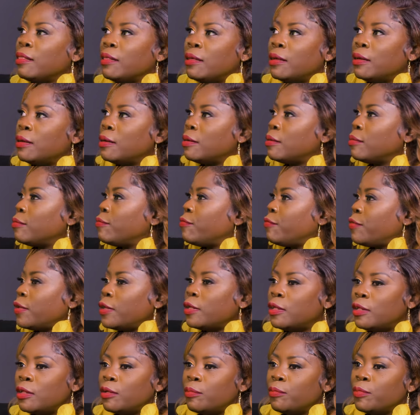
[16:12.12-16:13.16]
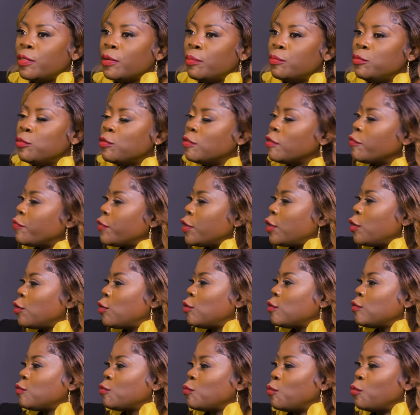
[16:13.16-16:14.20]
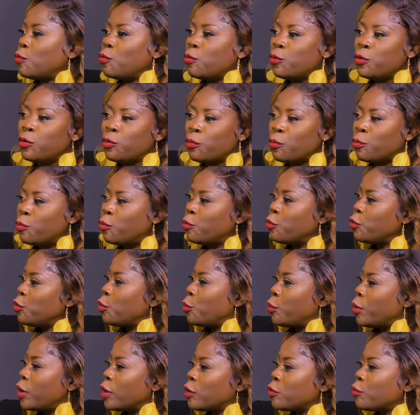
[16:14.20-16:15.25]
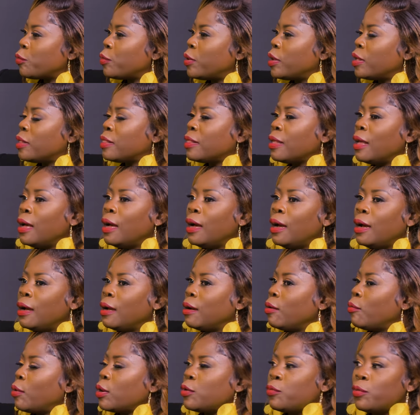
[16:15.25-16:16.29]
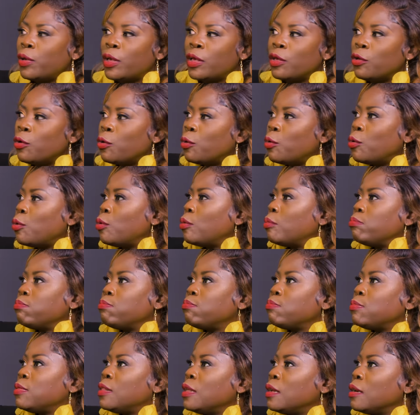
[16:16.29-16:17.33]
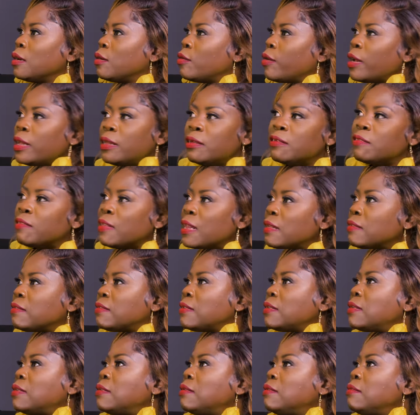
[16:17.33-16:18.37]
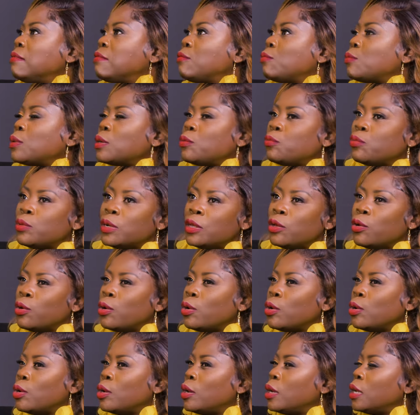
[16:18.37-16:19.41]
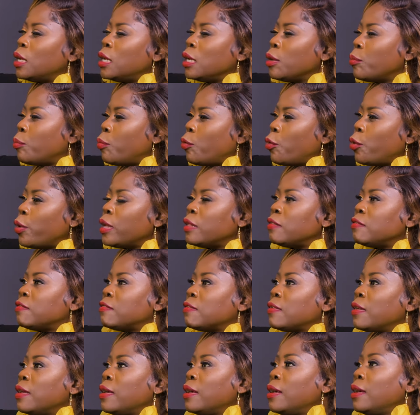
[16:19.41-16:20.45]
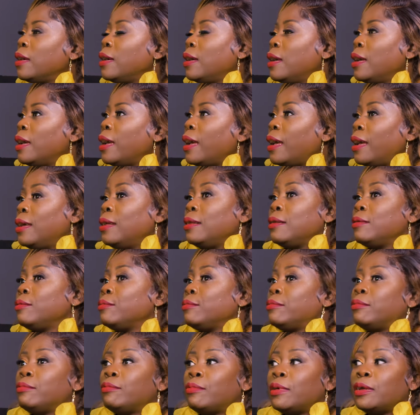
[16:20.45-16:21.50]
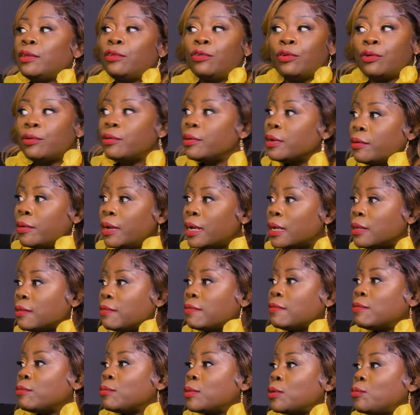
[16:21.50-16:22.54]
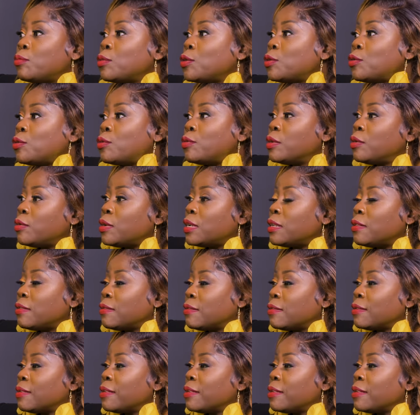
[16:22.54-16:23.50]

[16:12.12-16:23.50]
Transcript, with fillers: the film, the music videos, who you, who you worked with, mm-hmm. what were your the greatest lessons, what were your learning points, and what your regrets what were your regrets?